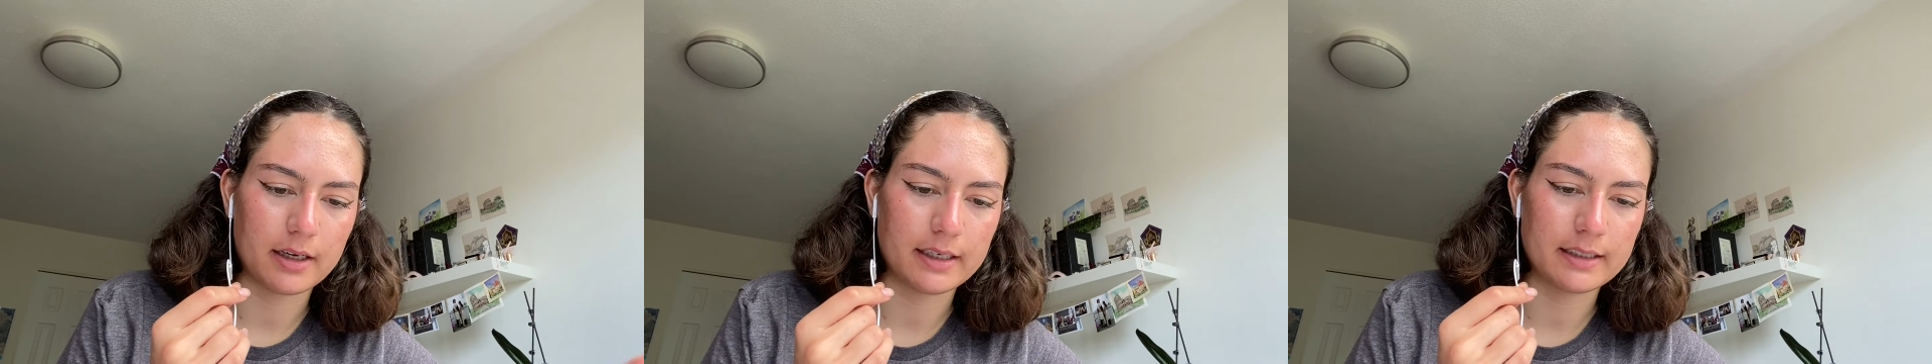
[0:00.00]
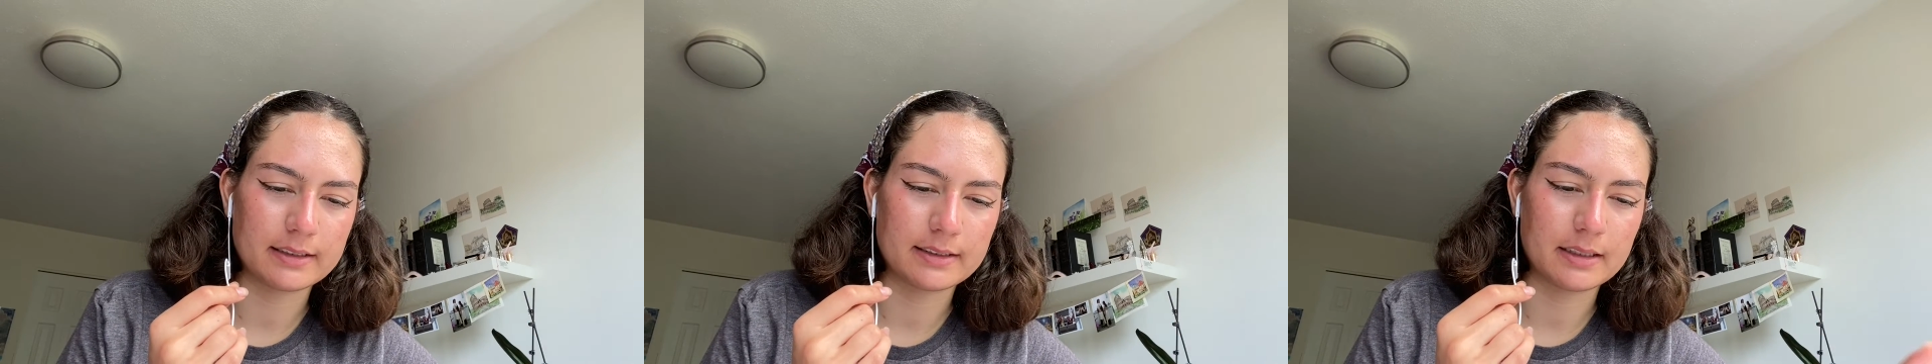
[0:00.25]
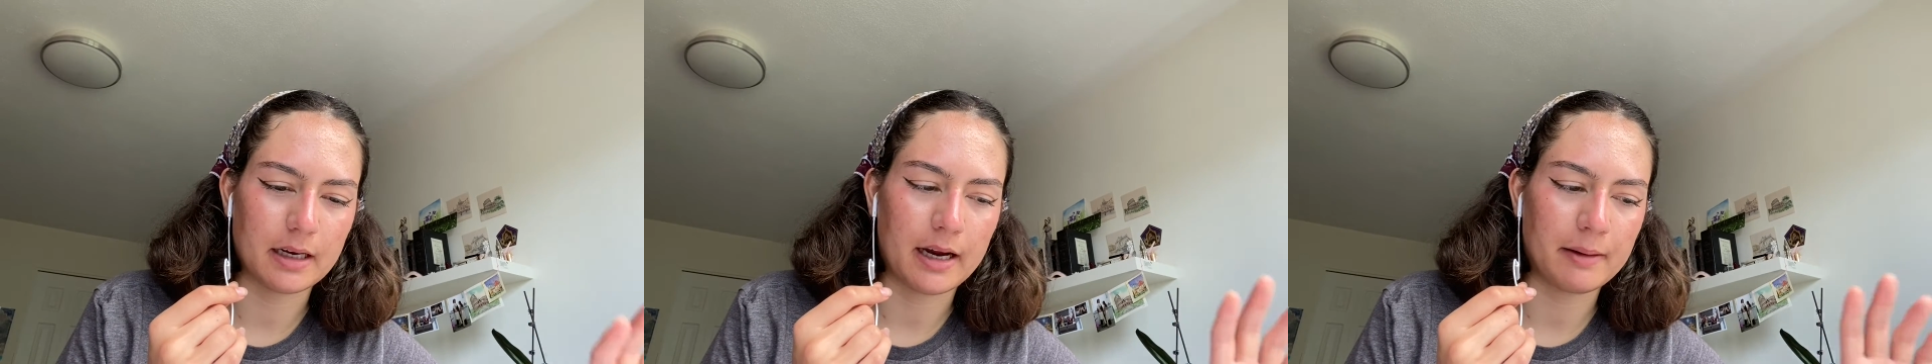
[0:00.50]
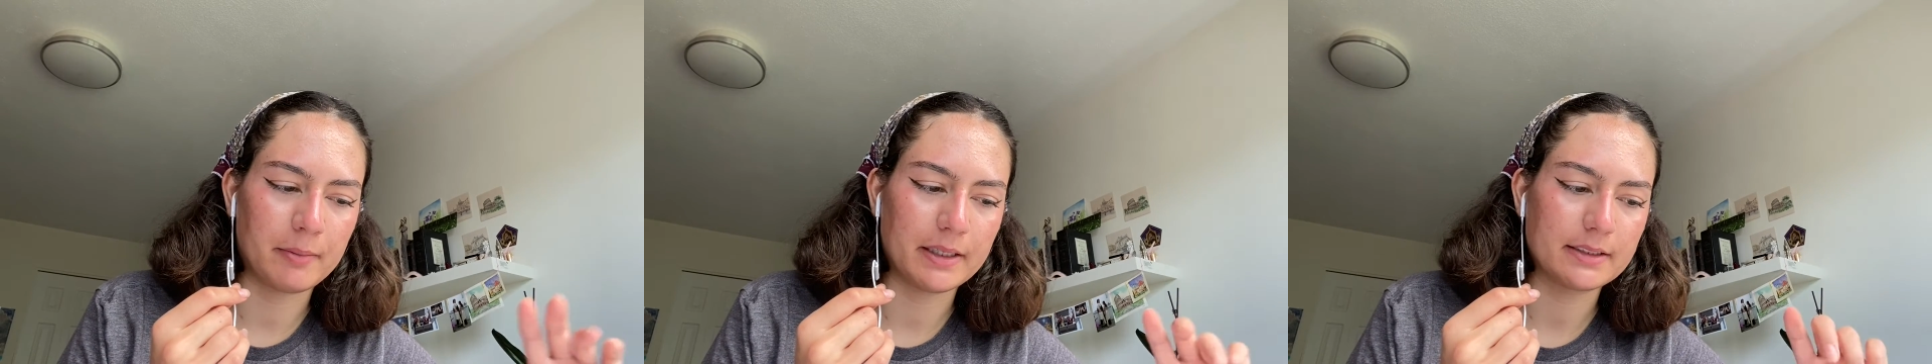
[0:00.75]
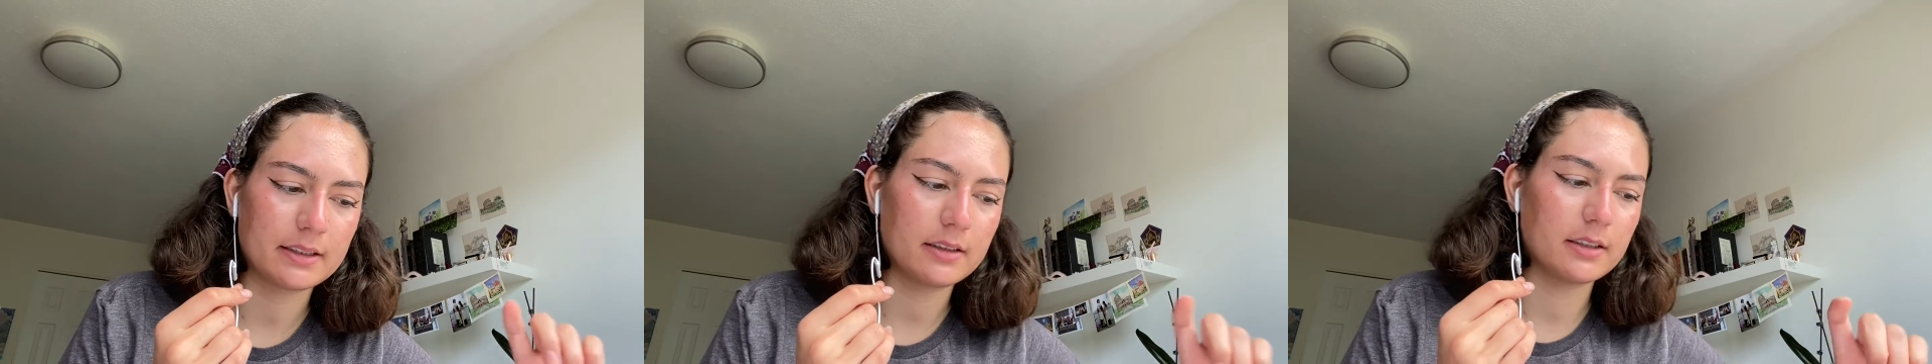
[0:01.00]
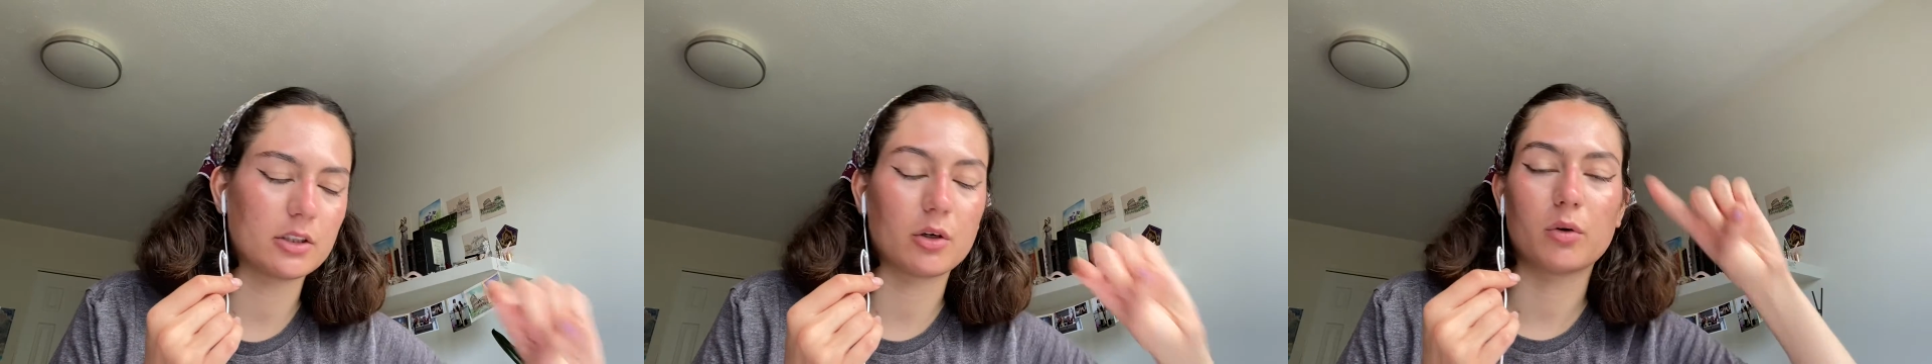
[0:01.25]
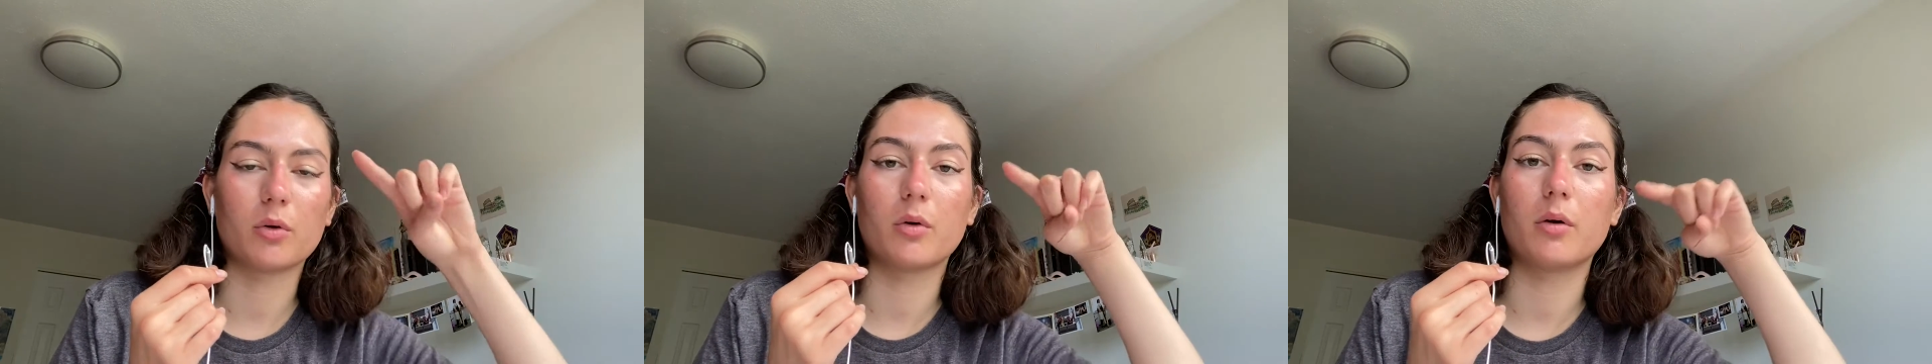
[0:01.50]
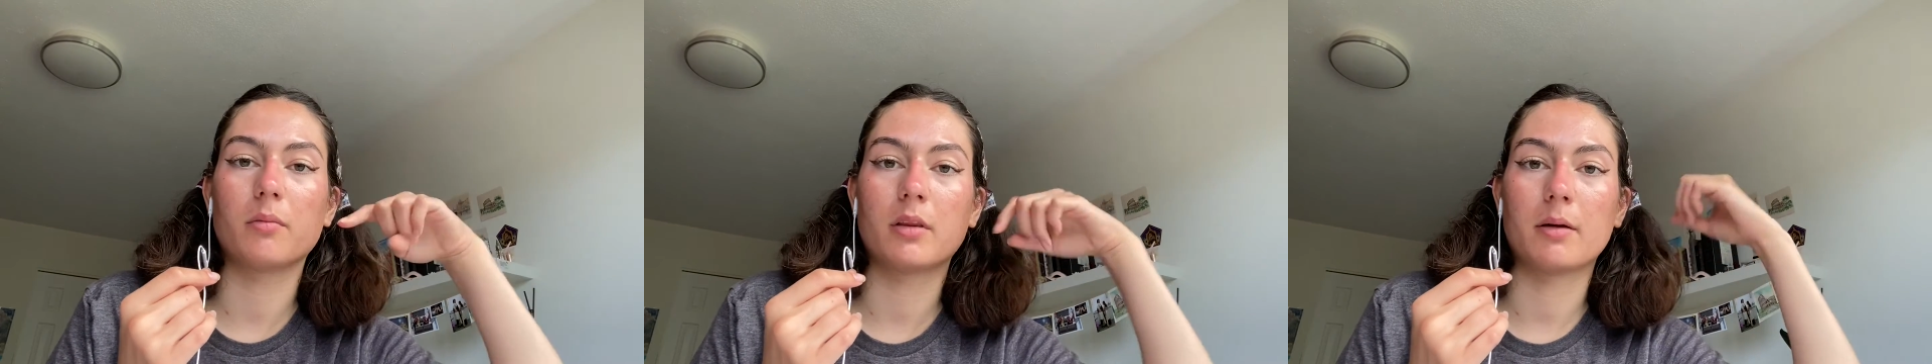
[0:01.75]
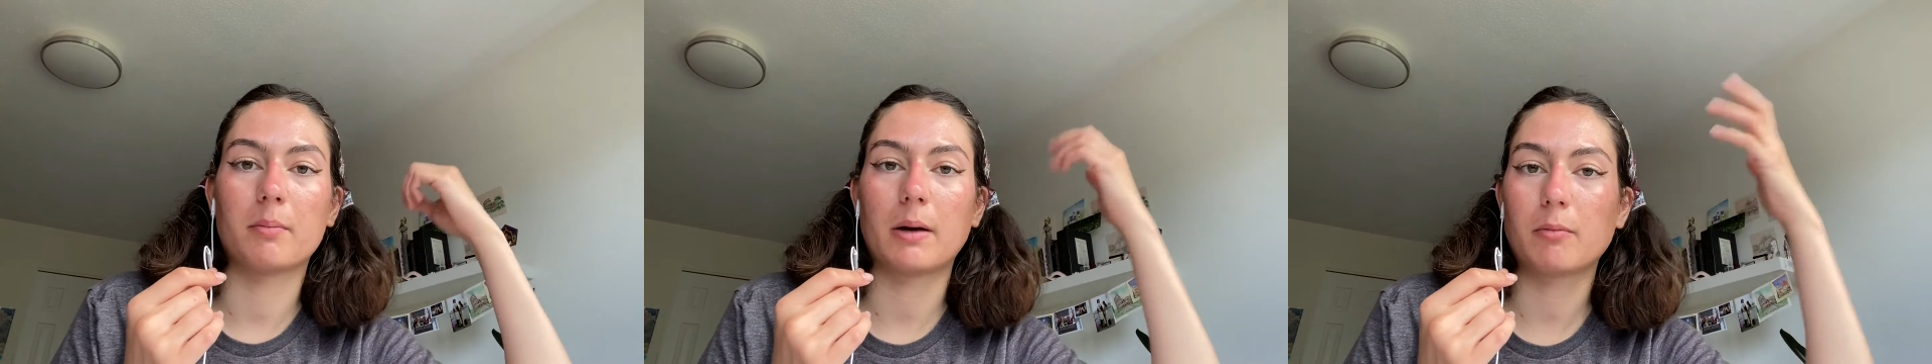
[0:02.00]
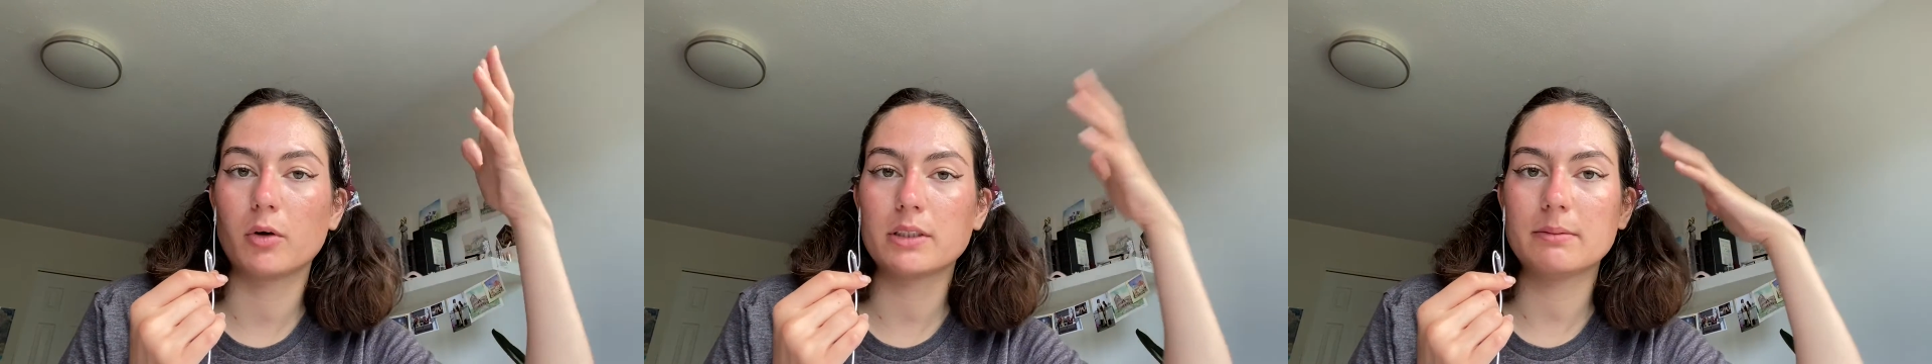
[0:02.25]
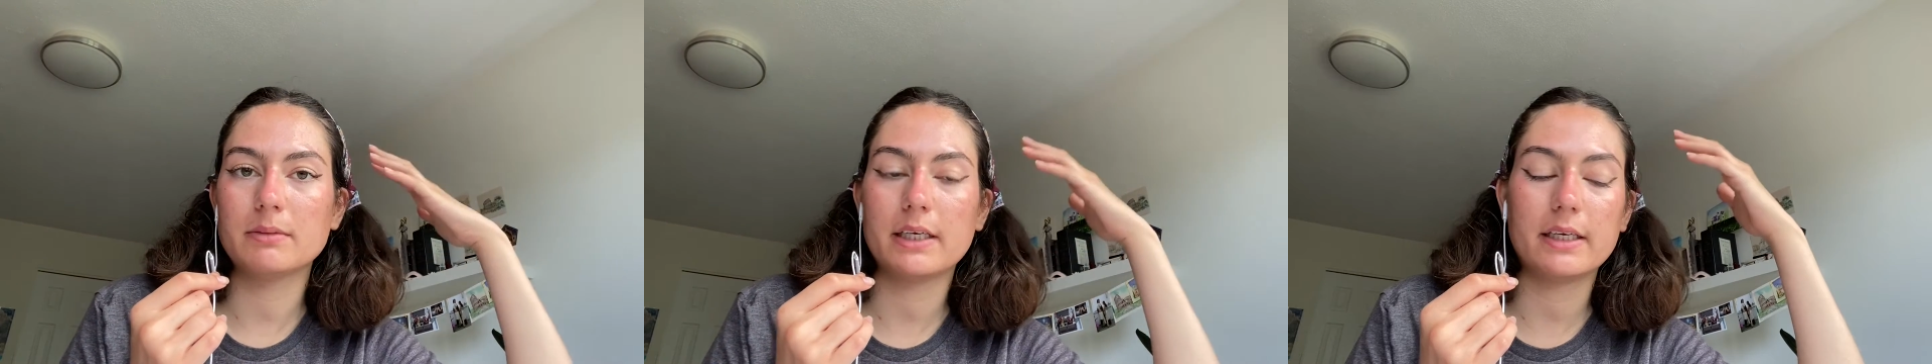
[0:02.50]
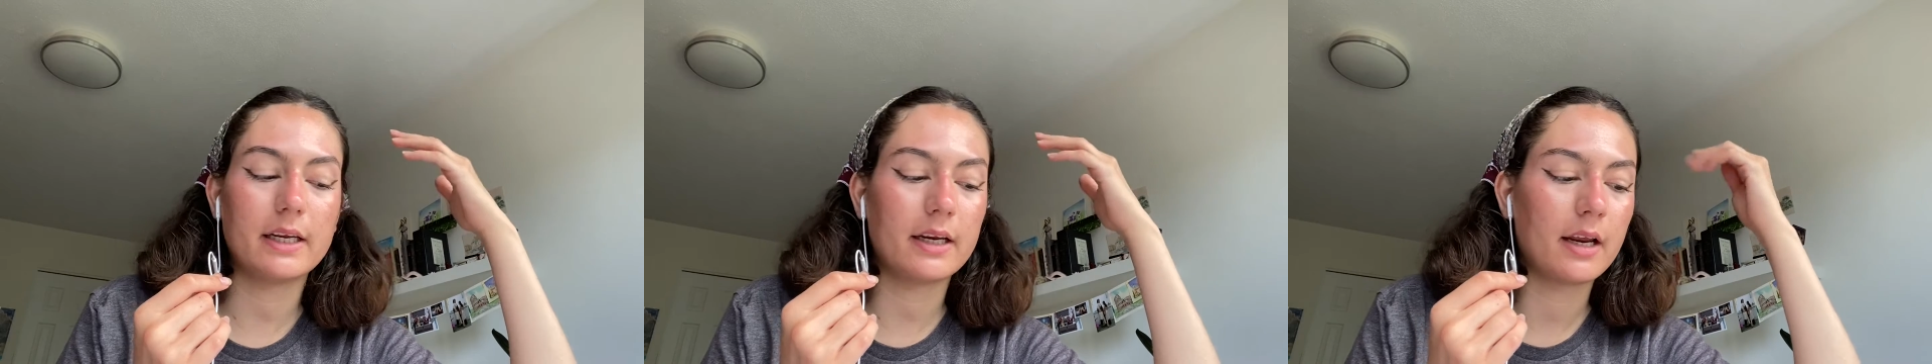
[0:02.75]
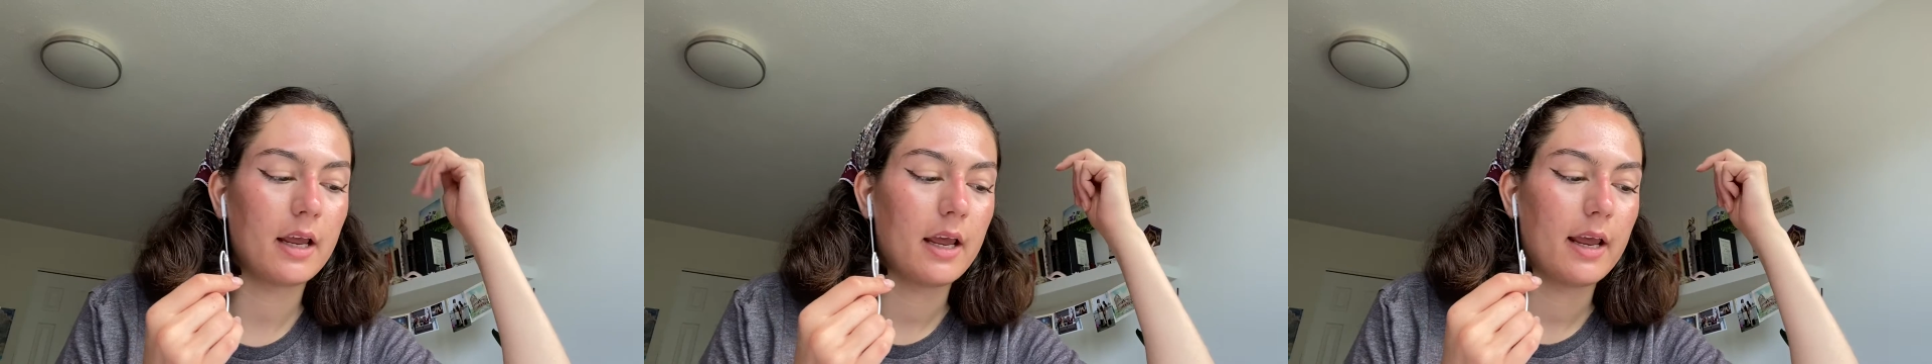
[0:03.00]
is so the prep course I'm taking